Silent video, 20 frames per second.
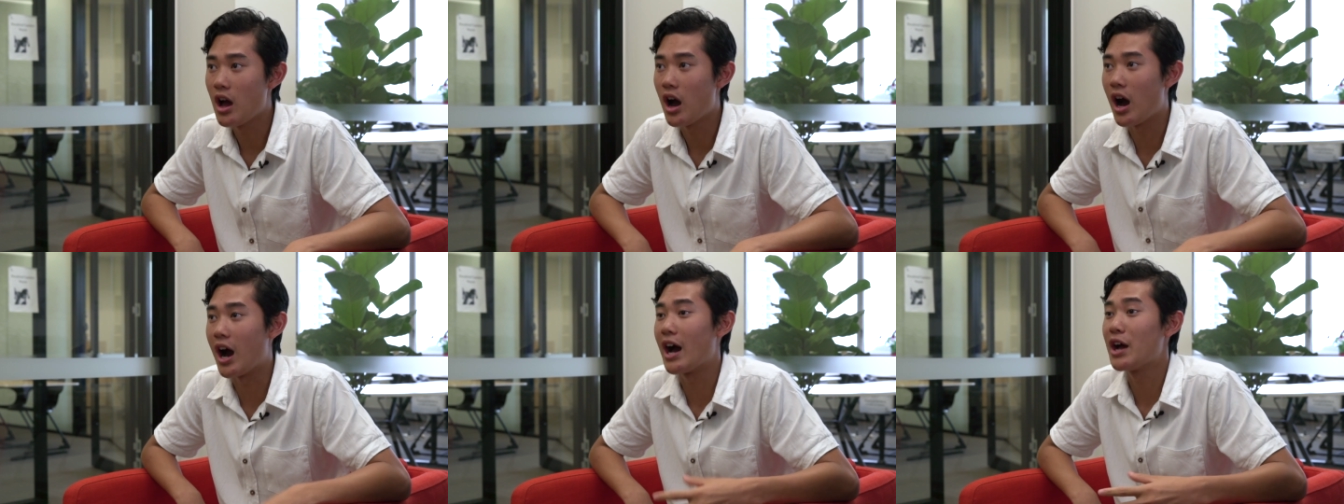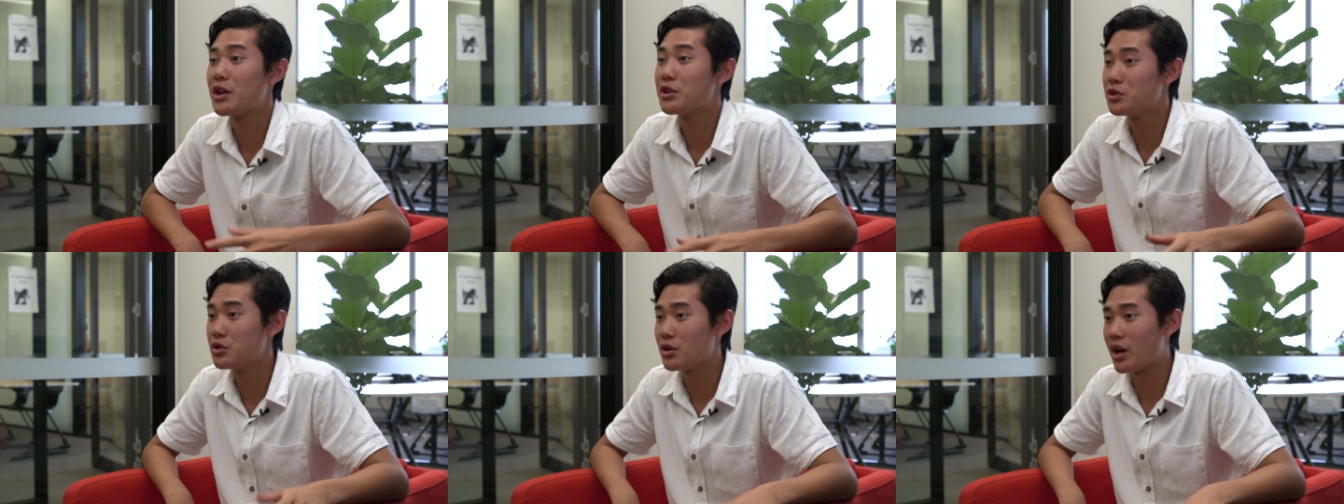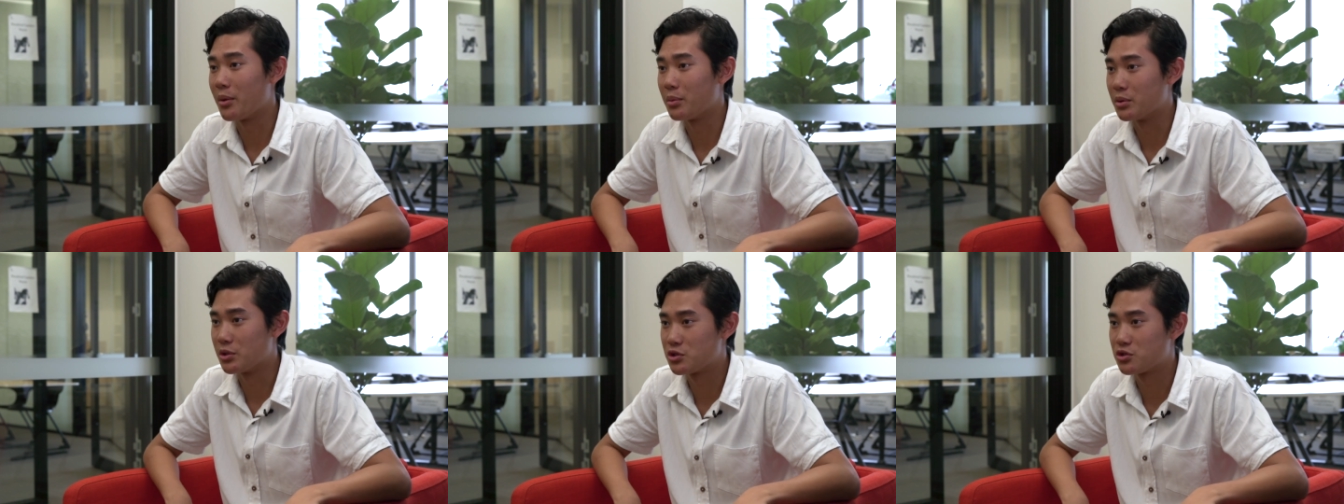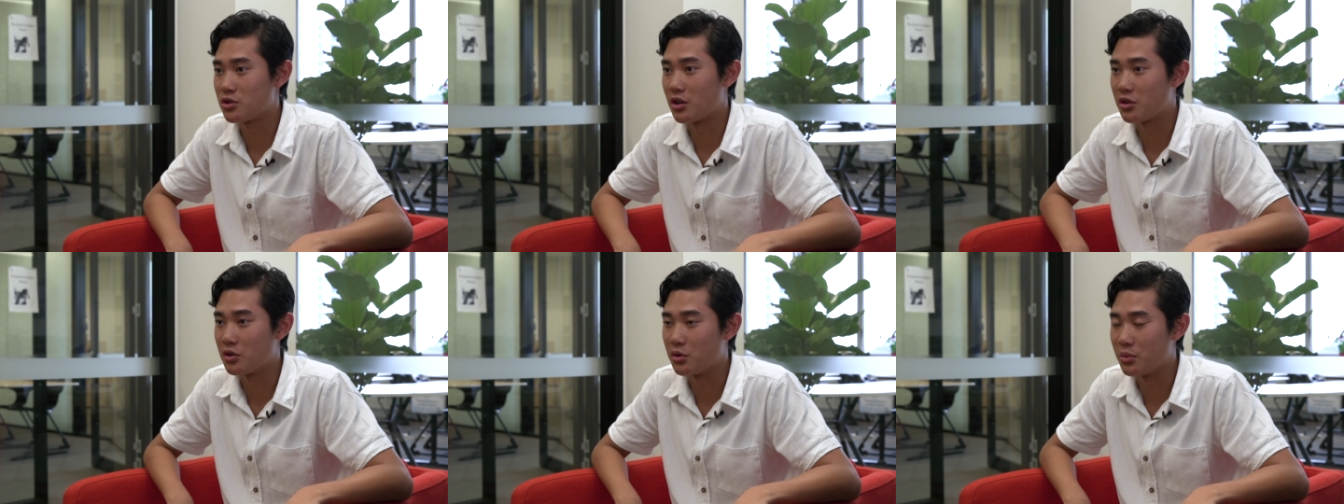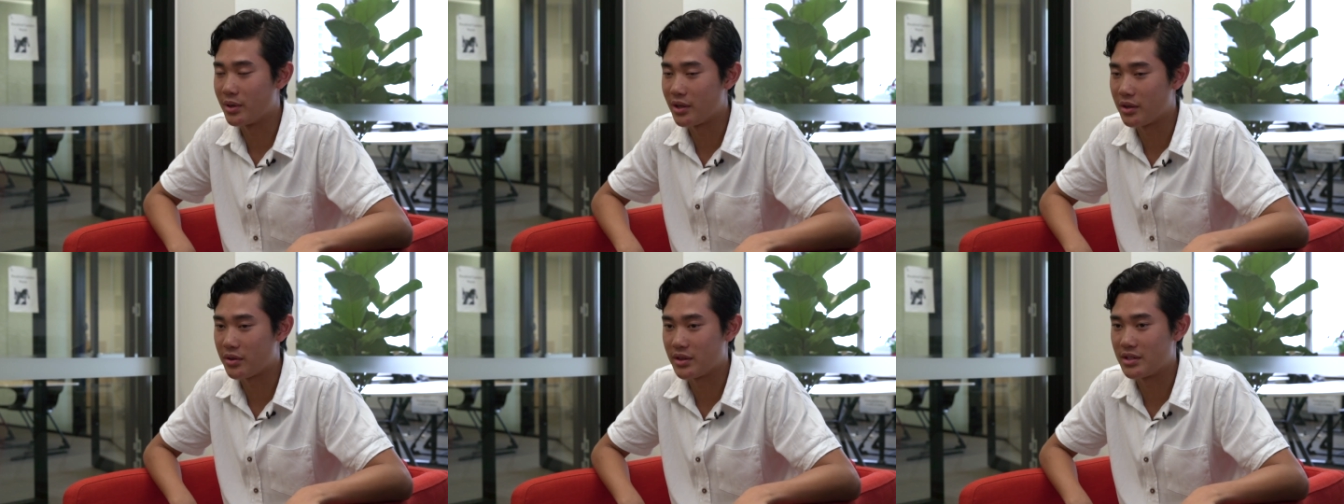I knew I would struggle
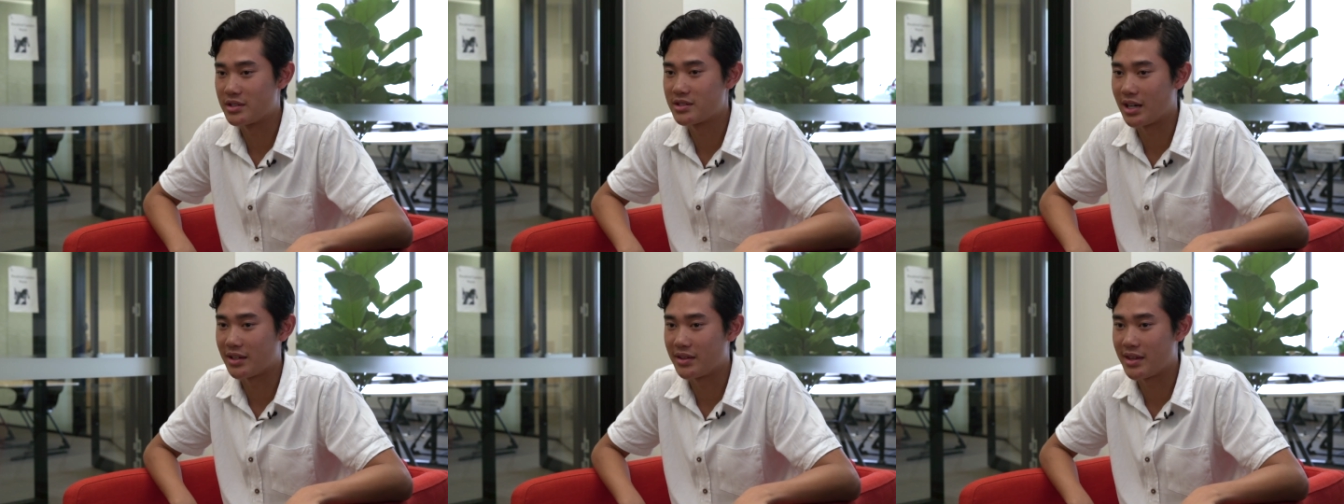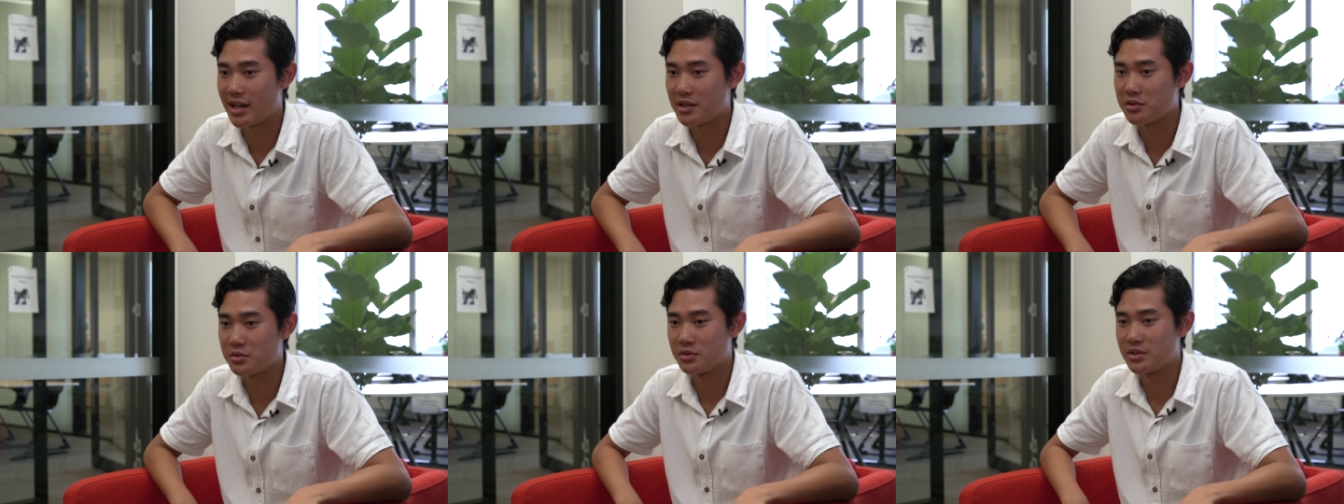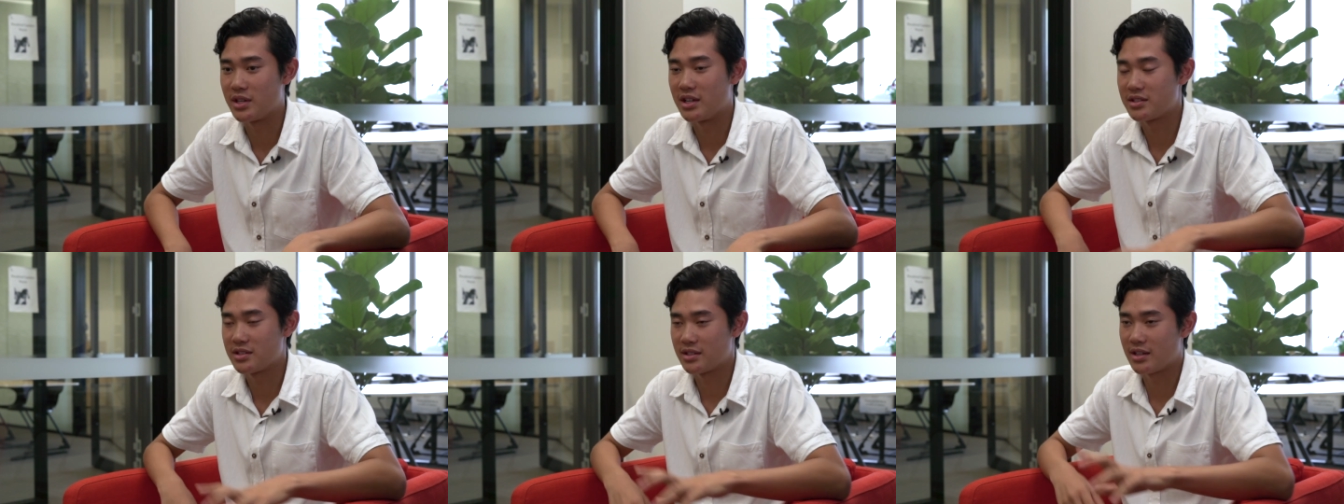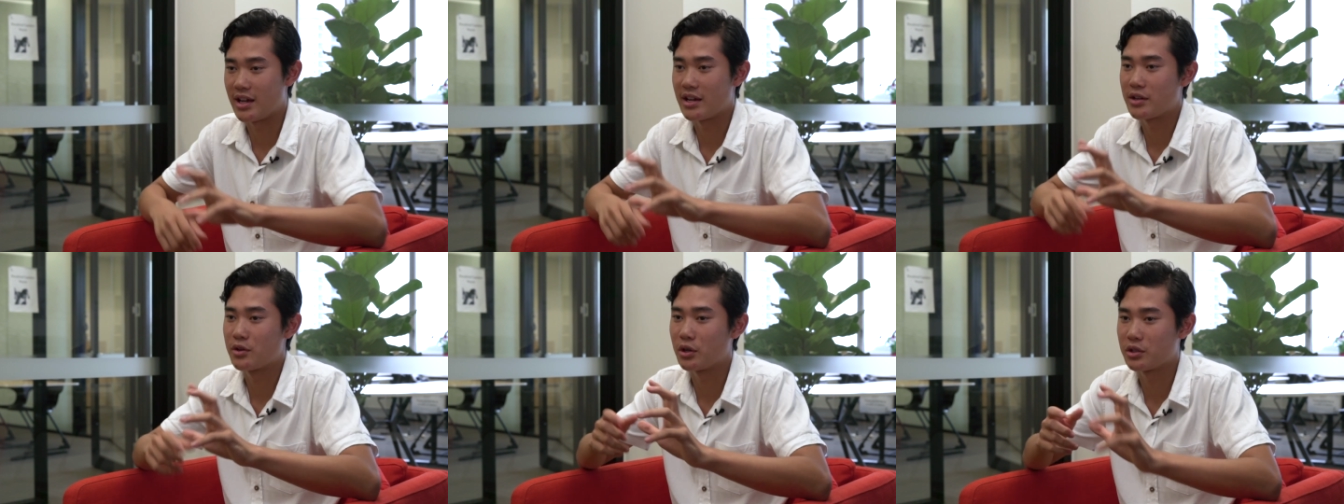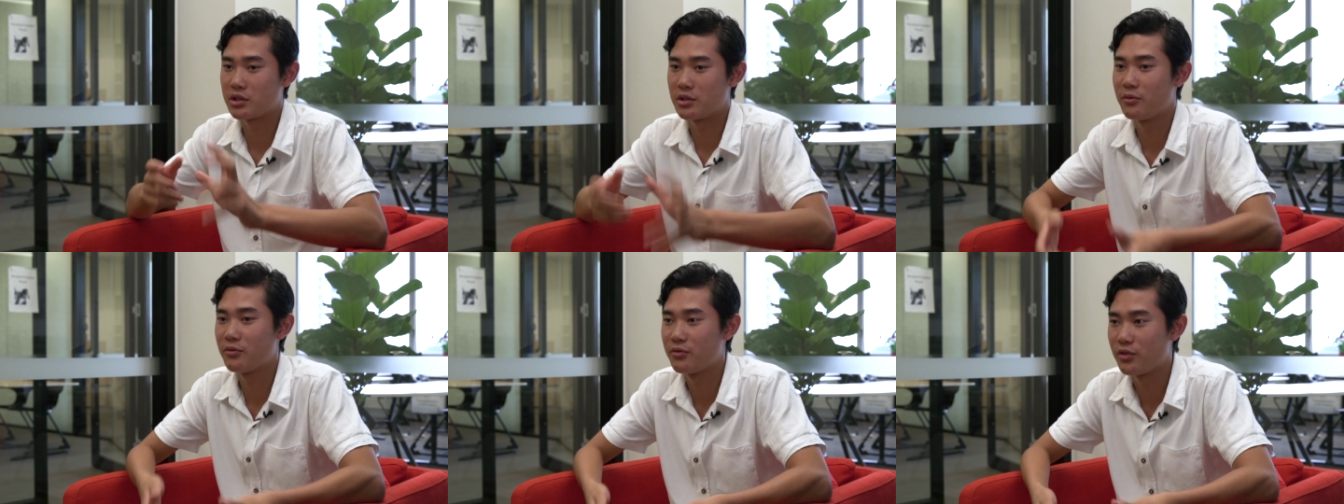with inside the actual test, and I
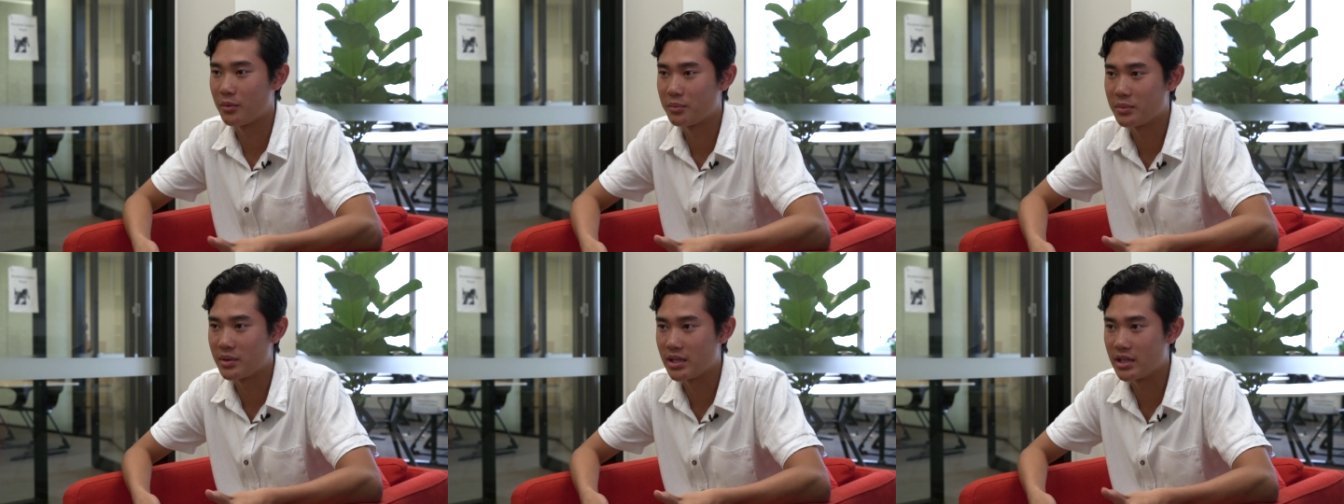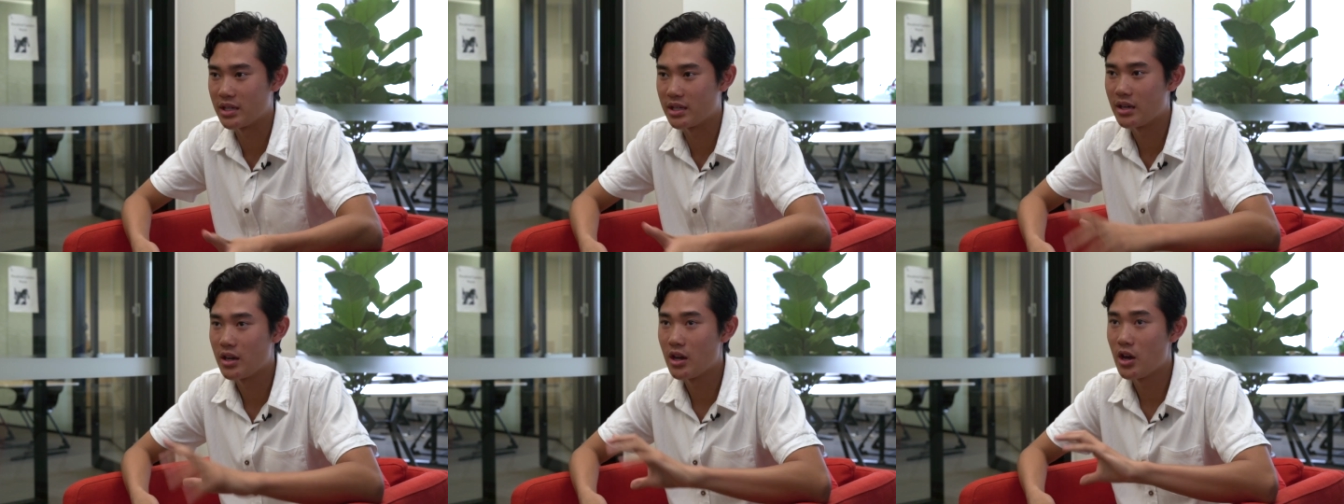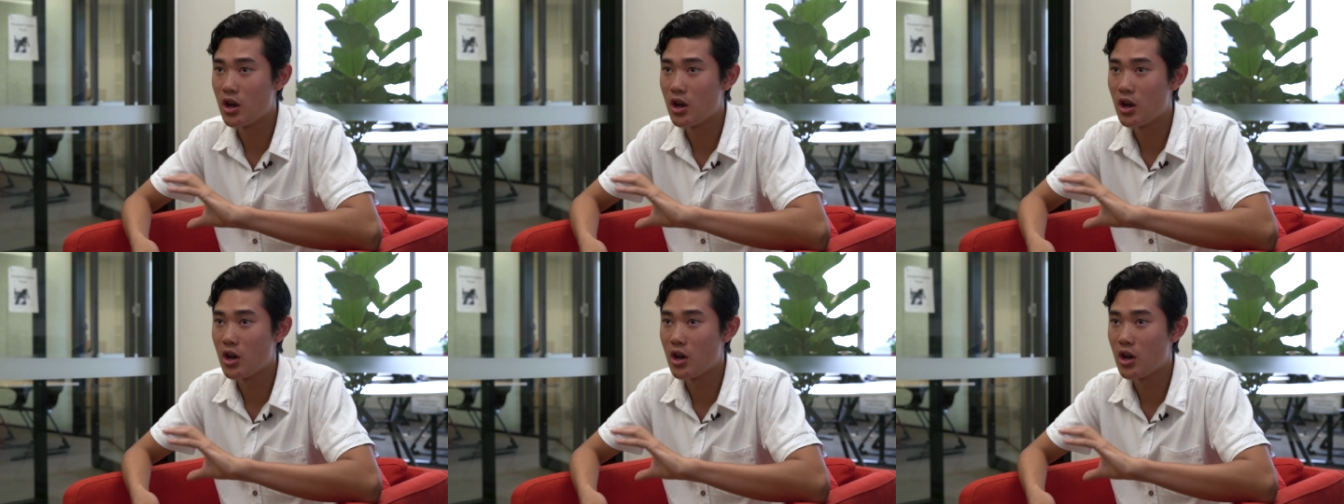got them from the